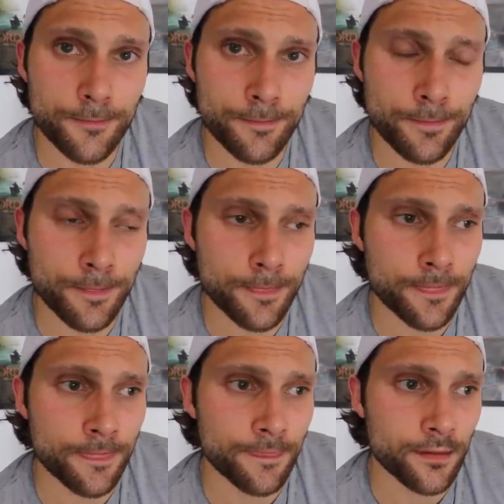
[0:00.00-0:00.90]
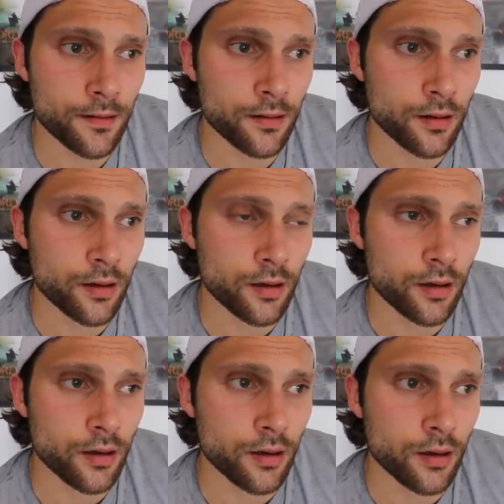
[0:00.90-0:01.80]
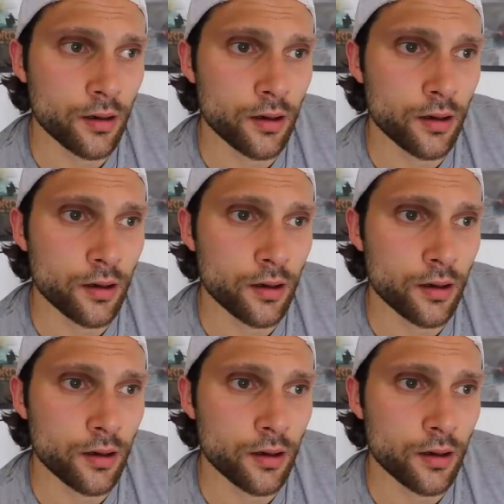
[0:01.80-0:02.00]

Nothing is said.